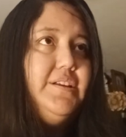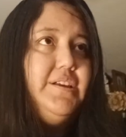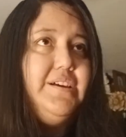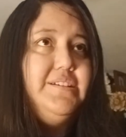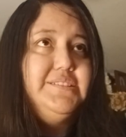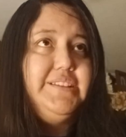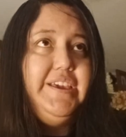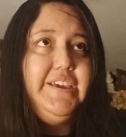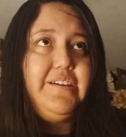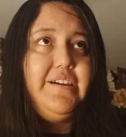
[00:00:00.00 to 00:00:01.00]
I was
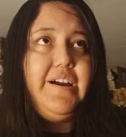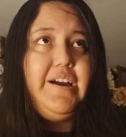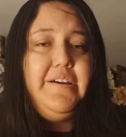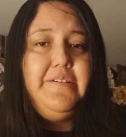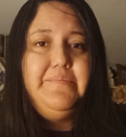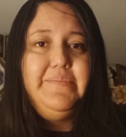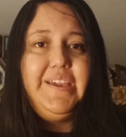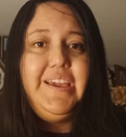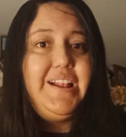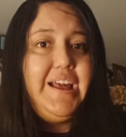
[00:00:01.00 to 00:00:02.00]
like, um,
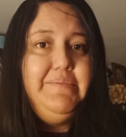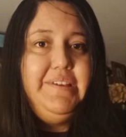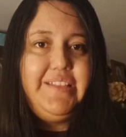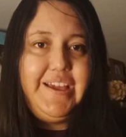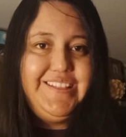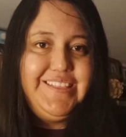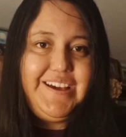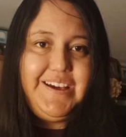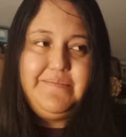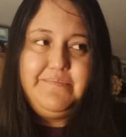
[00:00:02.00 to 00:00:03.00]
can I be like
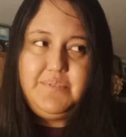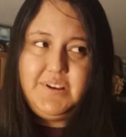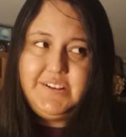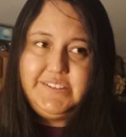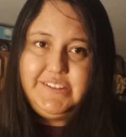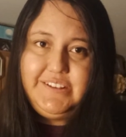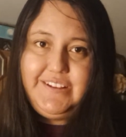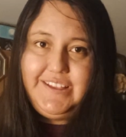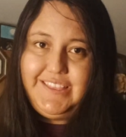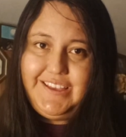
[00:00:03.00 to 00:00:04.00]
that person
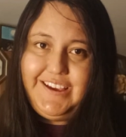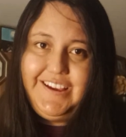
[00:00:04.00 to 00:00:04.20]
right there?